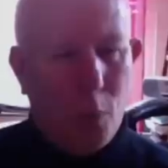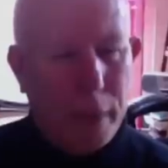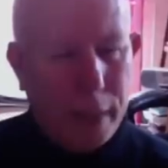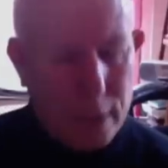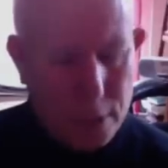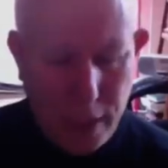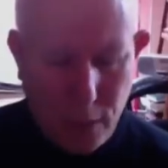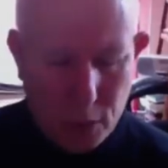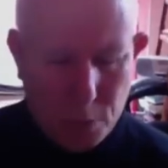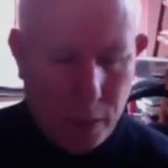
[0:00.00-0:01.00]
its
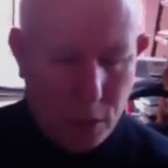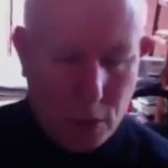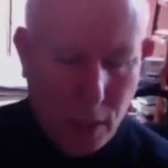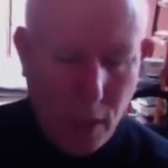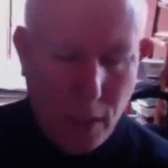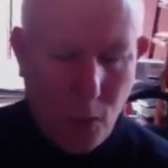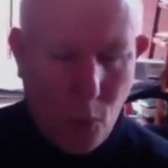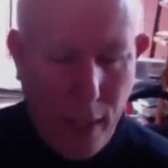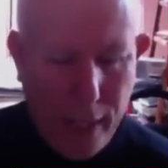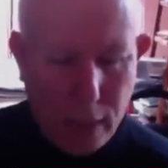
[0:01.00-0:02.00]
secrets because the
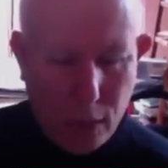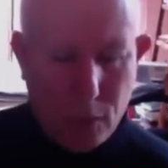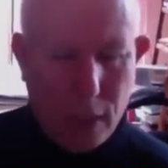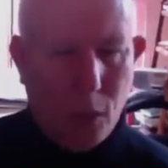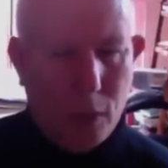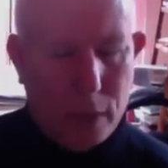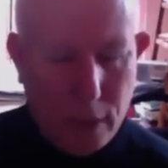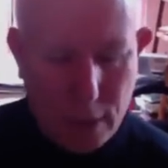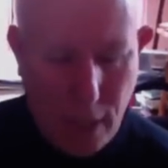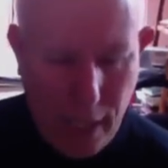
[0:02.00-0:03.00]
way you deal with these
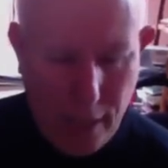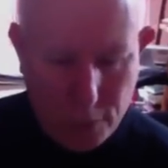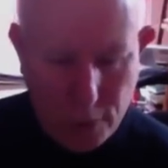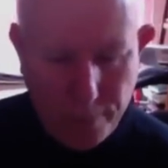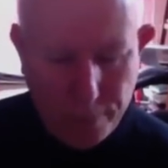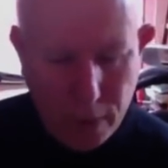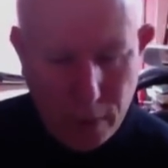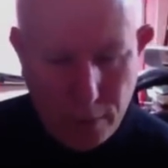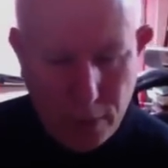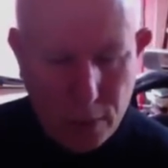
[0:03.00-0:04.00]
caves,
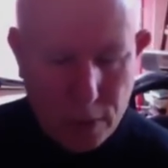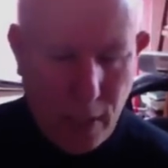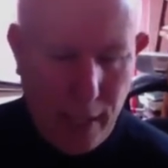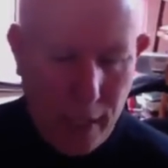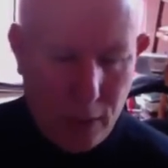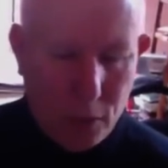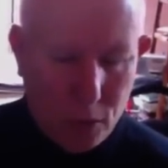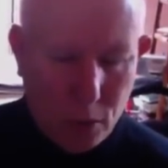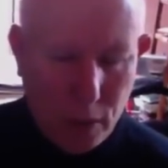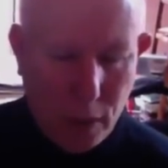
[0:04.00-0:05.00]
this is the ancient
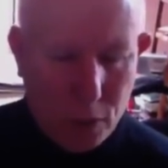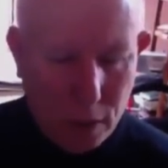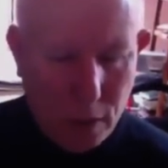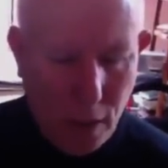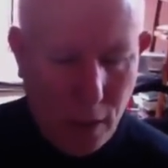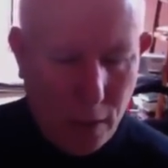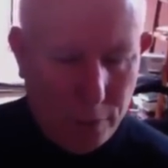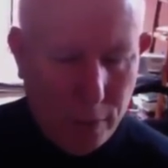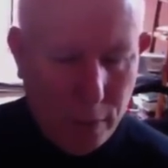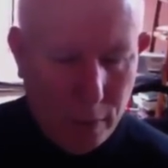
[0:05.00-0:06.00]
tradition of
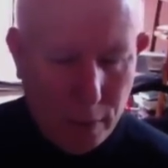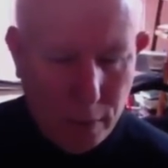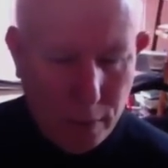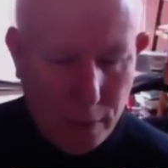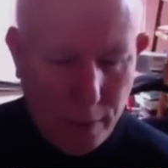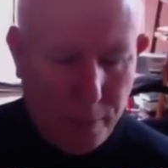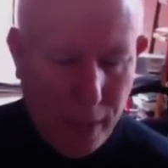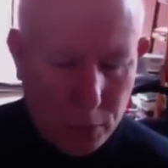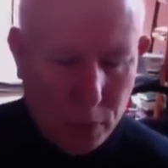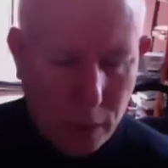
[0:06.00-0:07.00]
the
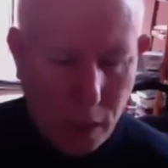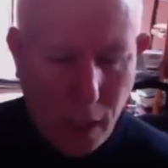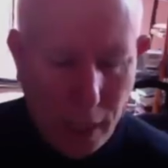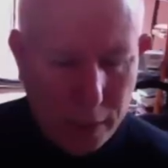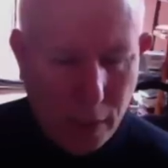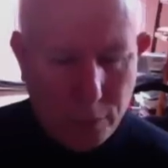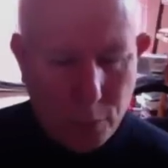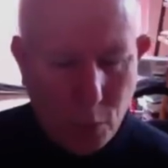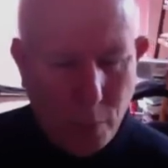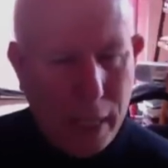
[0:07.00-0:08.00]
patron god of
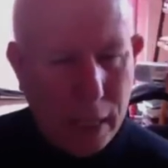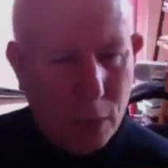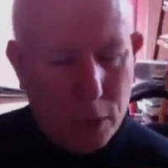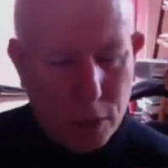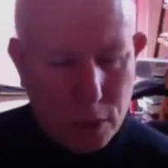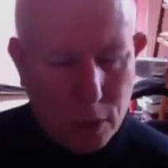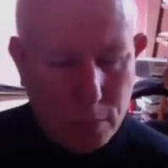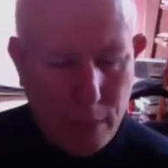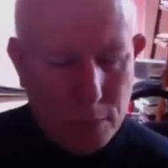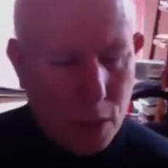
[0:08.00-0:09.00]
Romania, which is
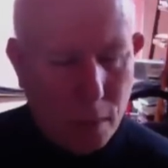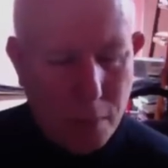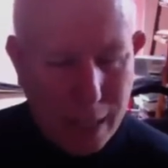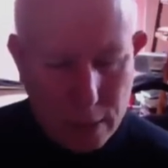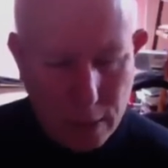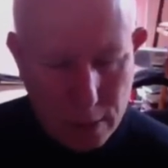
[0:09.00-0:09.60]
named Zalmoxis.